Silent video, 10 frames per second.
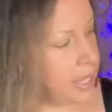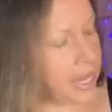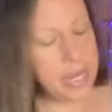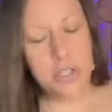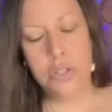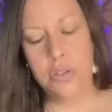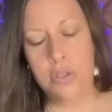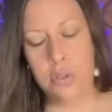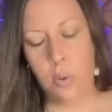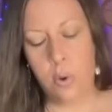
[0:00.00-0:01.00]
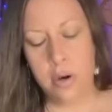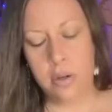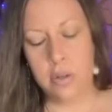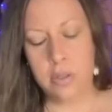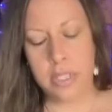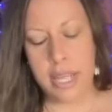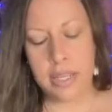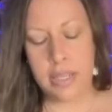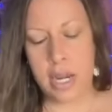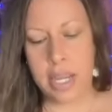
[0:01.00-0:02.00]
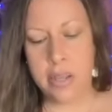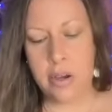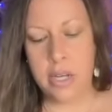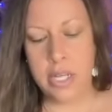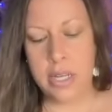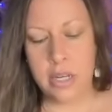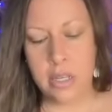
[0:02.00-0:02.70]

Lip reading: angel oracle deck that I got.